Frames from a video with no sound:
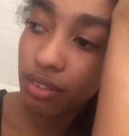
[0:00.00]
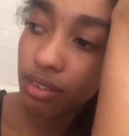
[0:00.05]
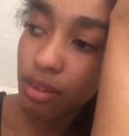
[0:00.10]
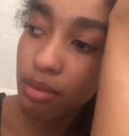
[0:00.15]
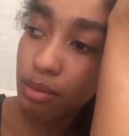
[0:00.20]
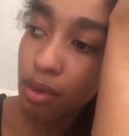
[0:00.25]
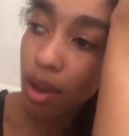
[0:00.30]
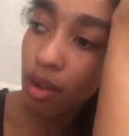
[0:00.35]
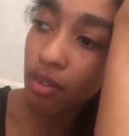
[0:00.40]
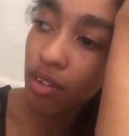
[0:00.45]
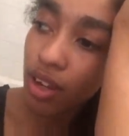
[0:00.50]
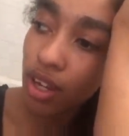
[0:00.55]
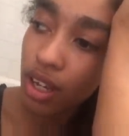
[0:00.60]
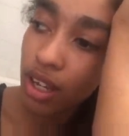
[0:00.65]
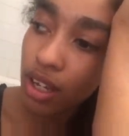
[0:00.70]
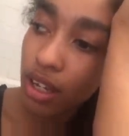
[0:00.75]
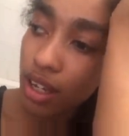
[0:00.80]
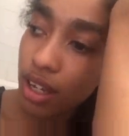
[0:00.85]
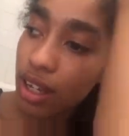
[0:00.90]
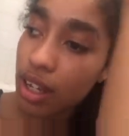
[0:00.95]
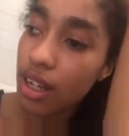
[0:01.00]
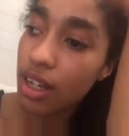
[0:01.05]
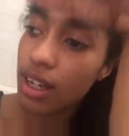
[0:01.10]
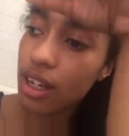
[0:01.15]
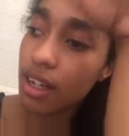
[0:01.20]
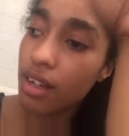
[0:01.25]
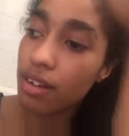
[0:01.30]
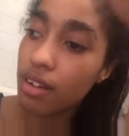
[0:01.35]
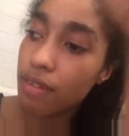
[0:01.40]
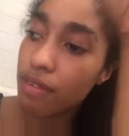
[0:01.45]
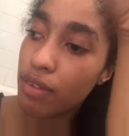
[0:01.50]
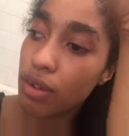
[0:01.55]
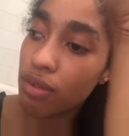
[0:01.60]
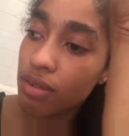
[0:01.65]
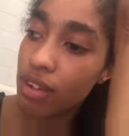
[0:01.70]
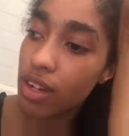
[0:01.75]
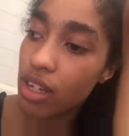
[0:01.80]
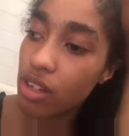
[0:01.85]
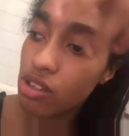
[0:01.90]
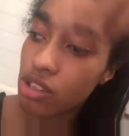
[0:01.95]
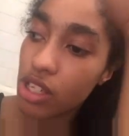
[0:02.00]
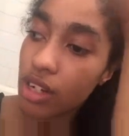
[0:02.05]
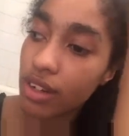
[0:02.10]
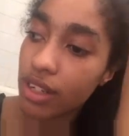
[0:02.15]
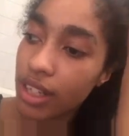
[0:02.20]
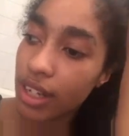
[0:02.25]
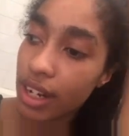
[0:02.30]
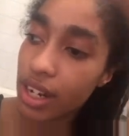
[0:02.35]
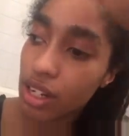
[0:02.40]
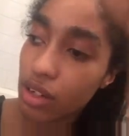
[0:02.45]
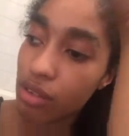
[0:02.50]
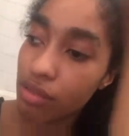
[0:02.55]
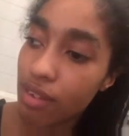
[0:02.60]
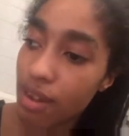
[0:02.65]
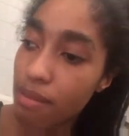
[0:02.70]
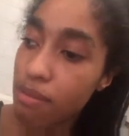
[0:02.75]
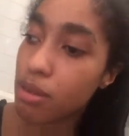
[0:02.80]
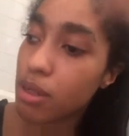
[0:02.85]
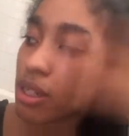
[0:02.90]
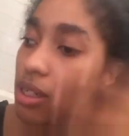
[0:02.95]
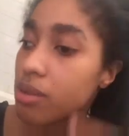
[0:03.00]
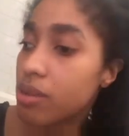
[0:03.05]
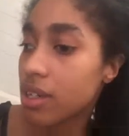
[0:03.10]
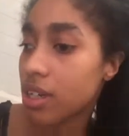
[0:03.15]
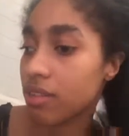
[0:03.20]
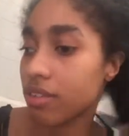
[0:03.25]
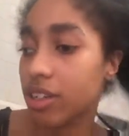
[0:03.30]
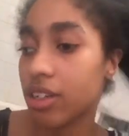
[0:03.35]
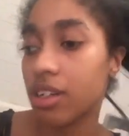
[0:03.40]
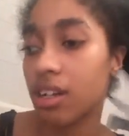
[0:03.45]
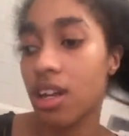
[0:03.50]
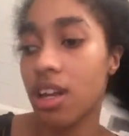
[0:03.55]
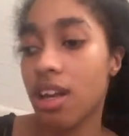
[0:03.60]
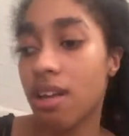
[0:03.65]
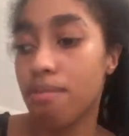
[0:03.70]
Maybe a few videos here and there in November or whatever.